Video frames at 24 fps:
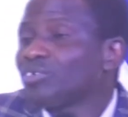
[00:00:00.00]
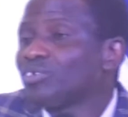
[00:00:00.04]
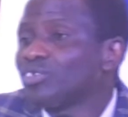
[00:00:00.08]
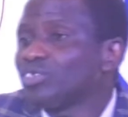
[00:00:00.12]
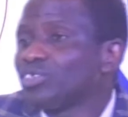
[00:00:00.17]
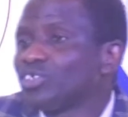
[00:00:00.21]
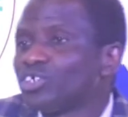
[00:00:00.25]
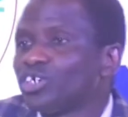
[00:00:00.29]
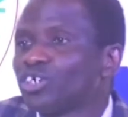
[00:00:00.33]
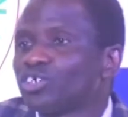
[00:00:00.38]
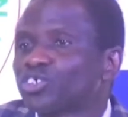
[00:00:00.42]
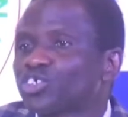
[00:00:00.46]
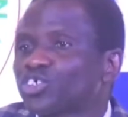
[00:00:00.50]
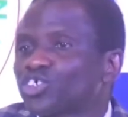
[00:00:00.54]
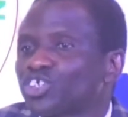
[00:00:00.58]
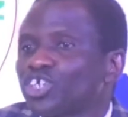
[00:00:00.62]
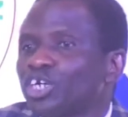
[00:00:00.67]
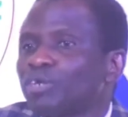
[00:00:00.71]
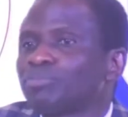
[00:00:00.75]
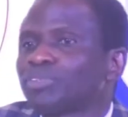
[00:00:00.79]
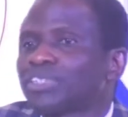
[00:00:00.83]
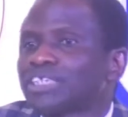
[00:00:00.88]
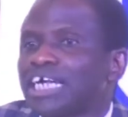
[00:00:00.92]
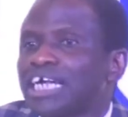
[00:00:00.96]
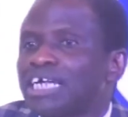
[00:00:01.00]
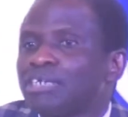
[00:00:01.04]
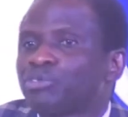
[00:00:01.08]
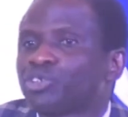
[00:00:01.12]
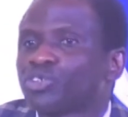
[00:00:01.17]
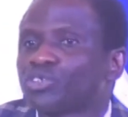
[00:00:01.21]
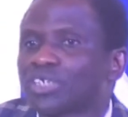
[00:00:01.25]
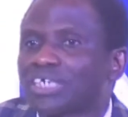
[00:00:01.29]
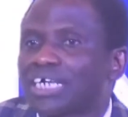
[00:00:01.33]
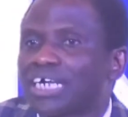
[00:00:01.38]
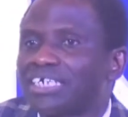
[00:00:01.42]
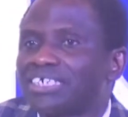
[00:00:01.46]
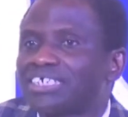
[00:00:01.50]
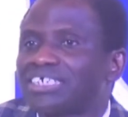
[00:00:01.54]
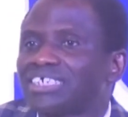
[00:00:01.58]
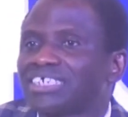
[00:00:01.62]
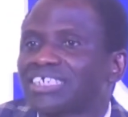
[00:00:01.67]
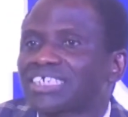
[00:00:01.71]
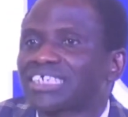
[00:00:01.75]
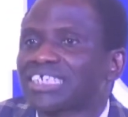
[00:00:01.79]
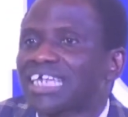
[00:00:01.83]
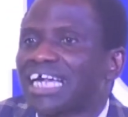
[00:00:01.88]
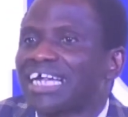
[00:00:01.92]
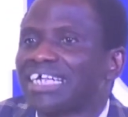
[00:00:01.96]
You know, sometimes you can
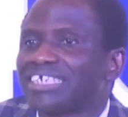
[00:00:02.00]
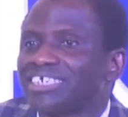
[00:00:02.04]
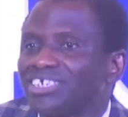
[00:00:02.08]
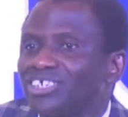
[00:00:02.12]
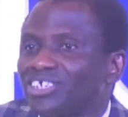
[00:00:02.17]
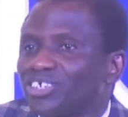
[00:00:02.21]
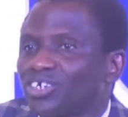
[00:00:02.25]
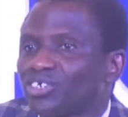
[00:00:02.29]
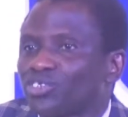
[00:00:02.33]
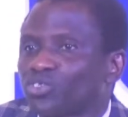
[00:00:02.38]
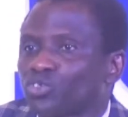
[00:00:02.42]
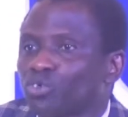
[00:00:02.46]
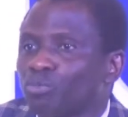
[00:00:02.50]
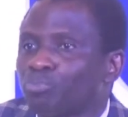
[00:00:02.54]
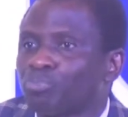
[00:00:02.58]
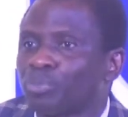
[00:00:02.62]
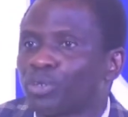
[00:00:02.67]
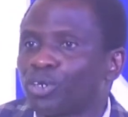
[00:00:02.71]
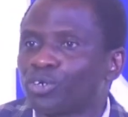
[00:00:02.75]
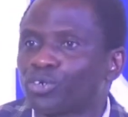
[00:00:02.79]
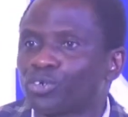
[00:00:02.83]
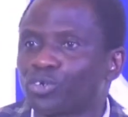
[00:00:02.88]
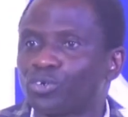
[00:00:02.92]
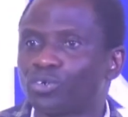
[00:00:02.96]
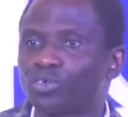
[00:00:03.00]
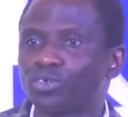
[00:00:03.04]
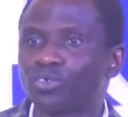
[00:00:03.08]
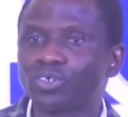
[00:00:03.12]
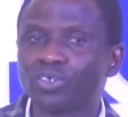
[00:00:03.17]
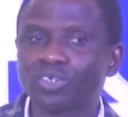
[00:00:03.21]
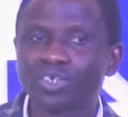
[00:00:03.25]
decide not to borrow